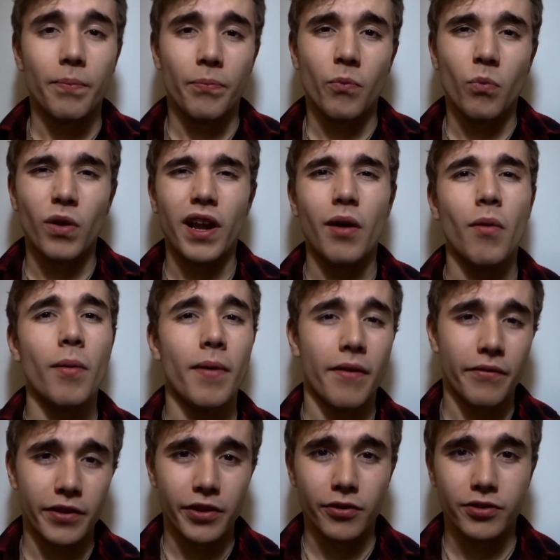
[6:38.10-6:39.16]
what I want my
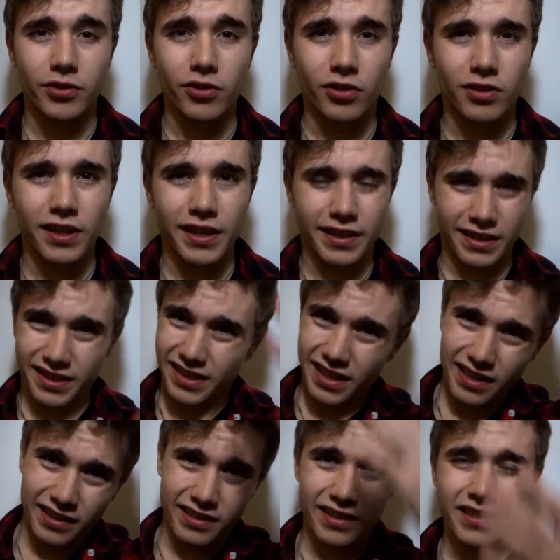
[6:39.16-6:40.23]
video to look like, and I
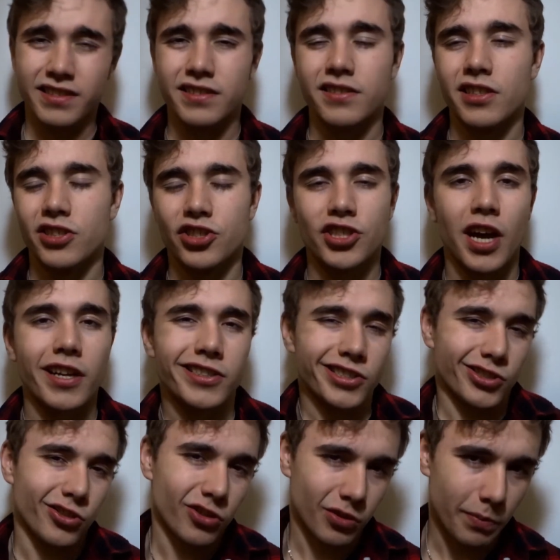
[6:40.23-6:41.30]
kind of get this shot
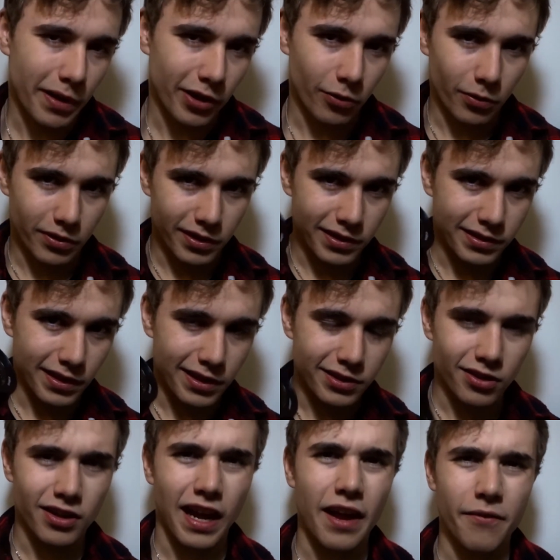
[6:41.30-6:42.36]
just looked better with this lens
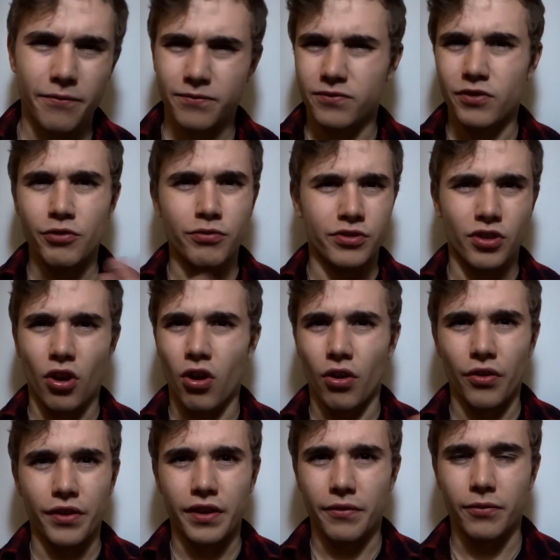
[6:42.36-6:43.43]
on. I've used all
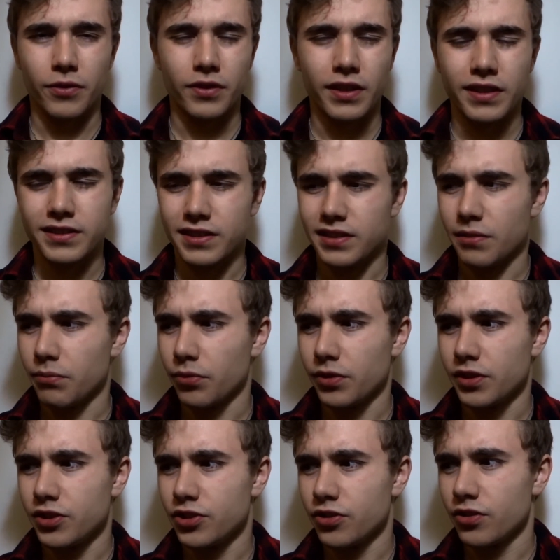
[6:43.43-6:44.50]
the different lenses, I'm
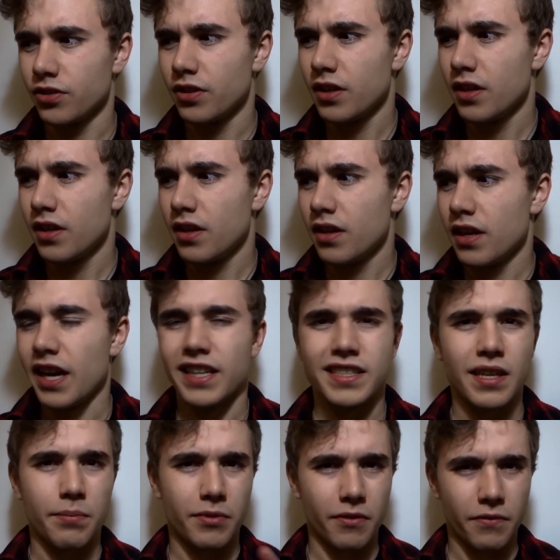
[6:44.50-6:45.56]
pretty sure,
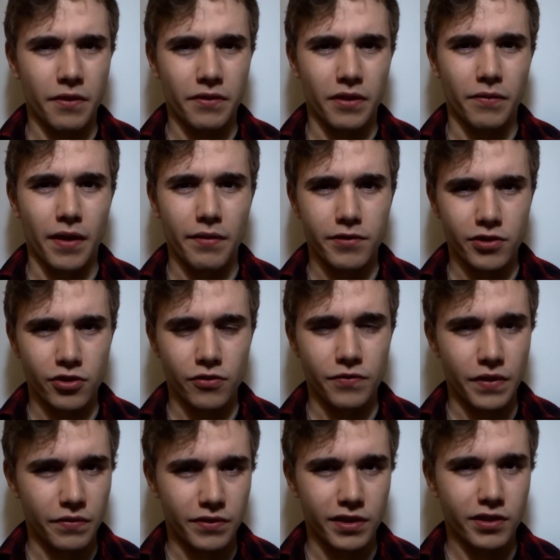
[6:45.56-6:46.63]
except the
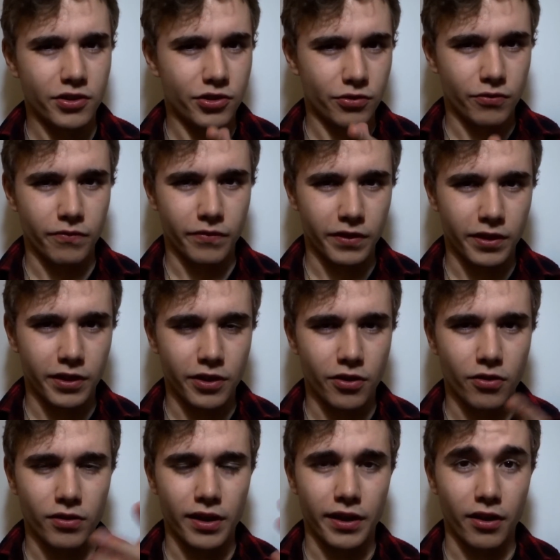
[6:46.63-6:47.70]
55-250 to shoot
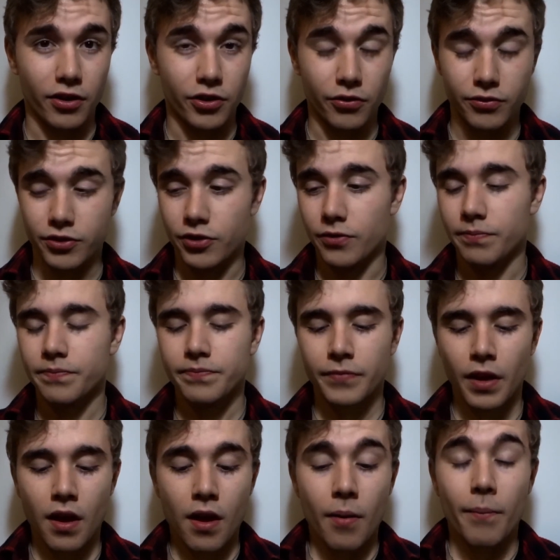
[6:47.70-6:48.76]
video like on YouTube.
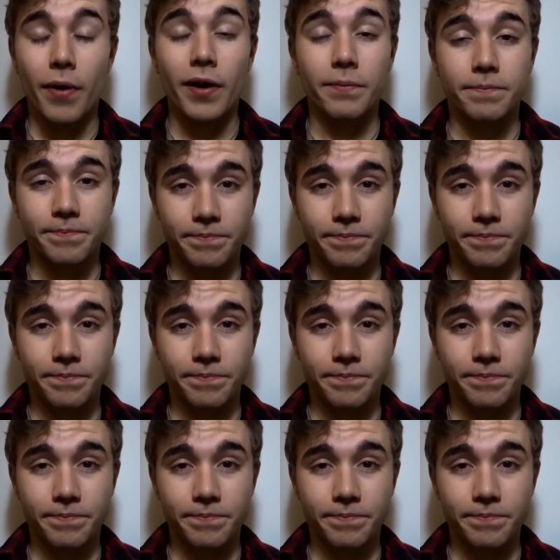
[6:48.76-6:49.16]
But